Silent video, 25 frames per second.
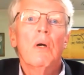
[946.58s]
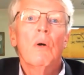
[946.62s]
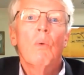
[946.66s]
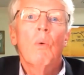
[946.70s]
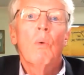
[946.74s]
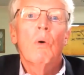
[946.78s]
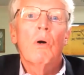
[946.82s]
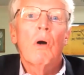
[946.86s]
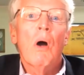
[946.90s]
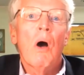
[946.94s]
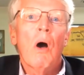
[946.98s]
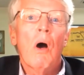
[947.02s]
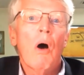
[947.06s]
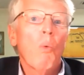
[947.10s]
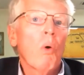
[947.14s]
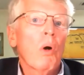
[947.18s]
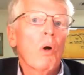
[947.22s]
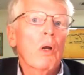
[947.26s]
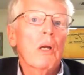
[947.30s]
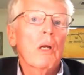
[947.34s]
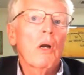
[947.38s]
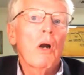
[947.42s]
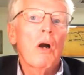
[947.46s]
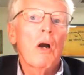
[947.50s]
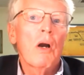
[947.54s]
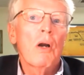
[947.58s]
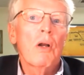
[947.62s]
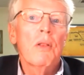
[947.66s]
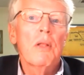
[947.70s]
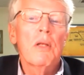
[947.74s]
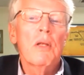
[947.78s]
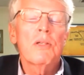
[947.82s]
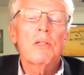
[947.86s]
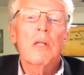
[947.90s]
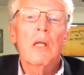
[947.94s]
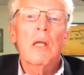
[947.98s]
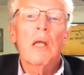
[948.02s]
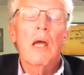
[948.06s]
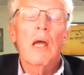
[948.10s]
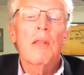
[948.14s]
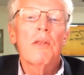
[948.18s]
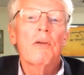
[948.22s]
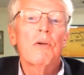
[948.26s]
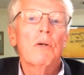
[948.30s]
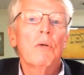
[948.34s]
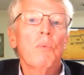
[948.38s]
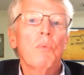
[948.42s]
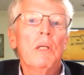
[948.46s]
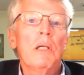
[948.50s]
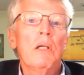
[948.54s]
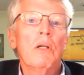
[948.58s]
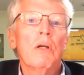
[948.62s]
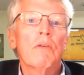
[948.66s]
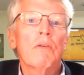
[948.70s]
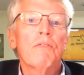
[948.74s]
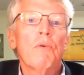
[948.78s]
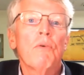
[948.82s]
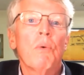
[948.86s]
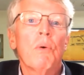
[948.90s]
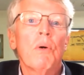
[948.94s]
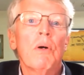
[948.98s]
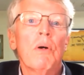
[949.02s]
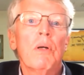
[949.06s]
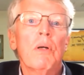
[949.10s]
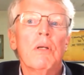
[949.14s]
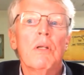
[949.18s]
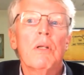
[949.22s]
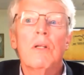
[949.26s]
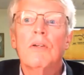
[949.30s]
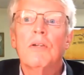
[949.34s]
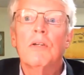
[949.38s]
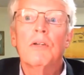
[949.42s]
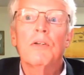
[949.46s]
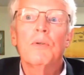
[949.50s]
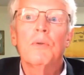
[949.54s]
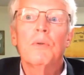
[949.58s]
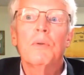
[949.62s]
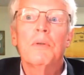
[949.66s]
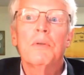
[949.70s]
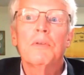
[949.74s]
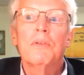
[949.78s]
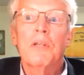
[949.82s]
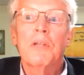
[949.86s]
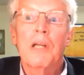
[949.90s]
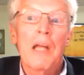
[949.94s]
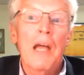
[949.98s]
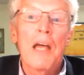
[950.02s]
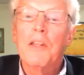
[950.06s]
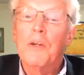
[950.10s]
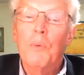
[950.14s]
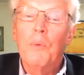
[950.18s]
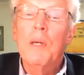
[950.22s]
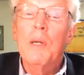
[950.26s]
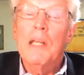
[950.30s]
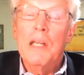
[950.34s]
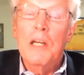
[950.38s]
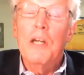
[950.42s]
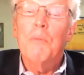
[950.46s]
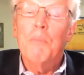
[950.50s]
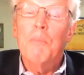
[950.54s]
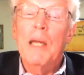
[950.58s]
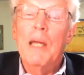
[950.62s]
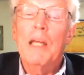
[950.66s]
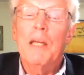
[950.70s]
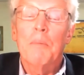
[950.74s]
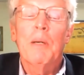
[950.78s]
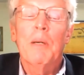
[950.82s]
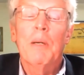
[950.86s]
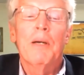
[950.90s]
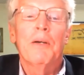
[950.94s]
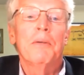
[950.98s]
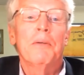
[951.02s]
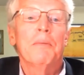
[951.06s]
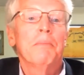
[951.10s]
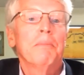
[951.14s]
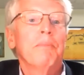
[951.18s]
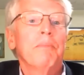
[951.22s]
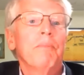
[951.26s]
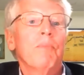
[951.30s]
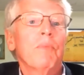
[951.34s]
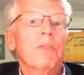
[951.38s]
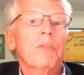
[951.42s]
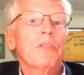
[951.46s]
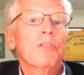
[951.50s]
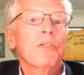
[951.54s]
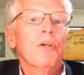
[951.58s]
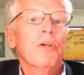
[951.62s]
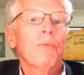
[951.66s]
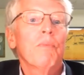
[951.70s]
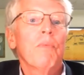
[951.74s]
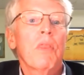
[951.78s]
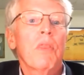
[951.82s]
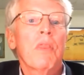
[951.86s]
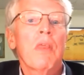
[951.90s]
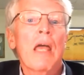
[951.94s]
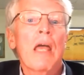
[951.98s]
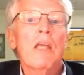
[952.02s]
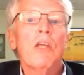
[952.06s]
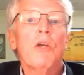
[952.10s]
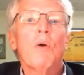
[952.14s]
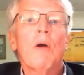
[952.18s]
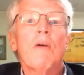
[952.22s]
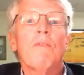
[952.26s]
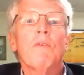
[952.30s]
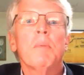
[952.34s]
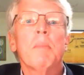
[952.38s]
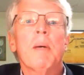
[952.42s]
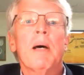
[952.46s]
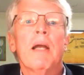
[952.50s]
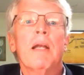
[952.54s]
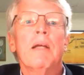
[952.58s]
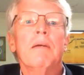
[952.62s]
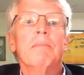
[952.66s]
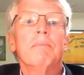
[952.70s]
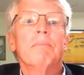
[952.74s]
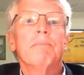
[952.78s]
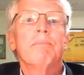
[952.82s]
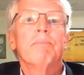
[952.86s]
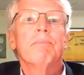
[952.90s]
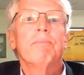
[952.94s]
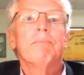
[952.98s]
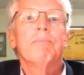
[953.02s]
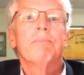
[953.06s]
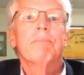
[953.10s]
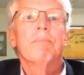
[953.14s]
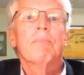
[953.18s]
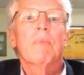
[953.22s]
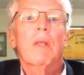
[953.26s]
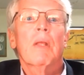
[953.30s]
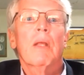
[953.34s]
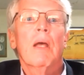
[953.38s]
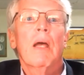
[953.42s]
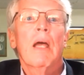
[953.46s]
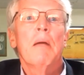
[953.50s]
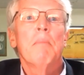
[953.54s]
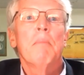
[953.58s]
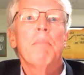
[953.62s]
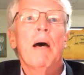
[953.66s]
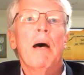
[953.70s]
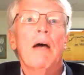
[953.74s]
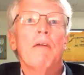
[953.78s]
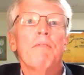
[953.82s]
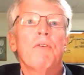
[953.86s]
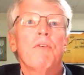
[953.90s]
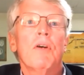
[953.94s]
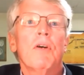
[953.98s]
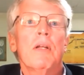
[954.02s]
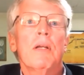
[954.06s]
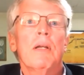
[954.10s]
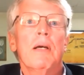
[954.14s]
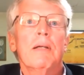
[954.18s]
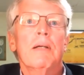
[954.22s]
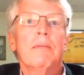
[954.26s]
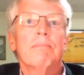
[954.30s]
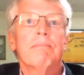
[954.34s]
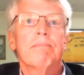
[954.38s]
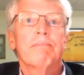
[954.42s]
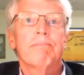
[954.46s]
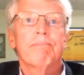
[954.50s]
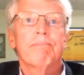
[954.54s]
we're all working hard on this together, and we look forward to together we could make it better. So thank you, everybody, and bye for today.